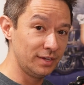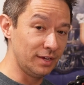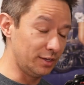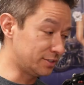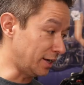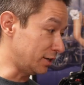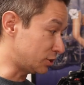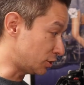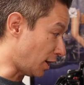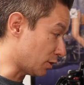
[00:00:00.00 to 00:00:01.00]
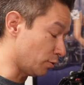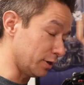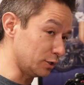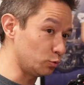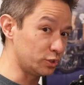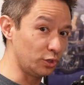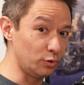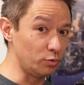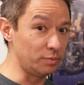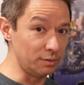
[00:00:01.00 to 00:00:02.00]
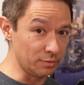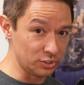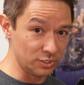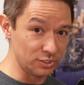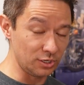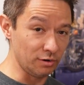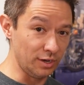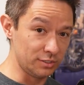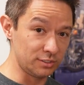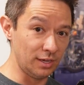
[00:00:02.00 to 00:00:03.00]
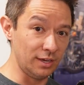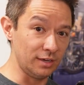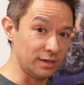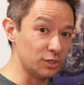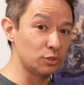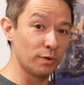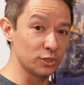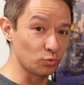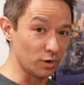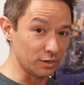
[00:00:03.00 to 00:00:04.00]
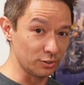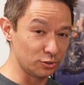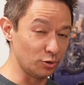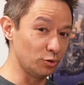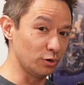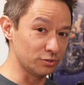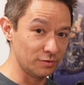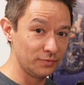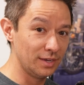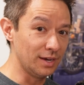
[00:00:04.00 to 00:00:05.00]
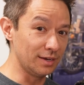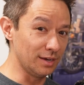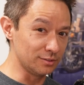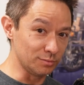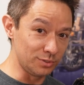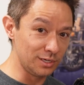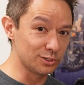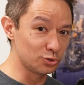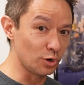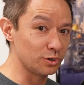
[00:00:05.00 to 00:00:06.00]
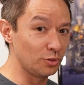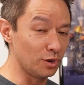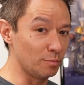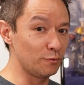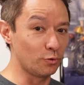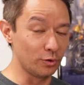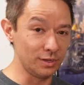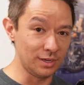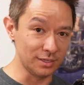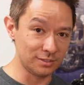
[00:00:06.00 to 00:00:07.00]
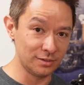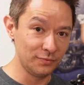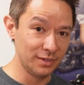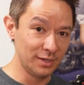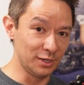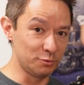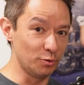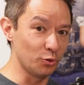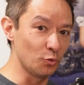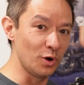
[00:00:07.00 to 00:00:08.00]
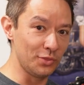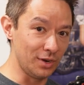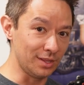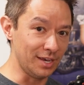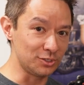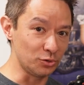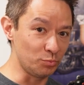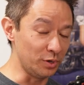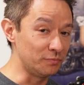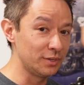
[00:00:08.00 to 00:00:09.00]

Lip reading: it's not a stock Ruckus, which I think would be much easier. It's a customized Ruckus, so there's, again, some deconstructing there before he gets his build the way that he likes it. But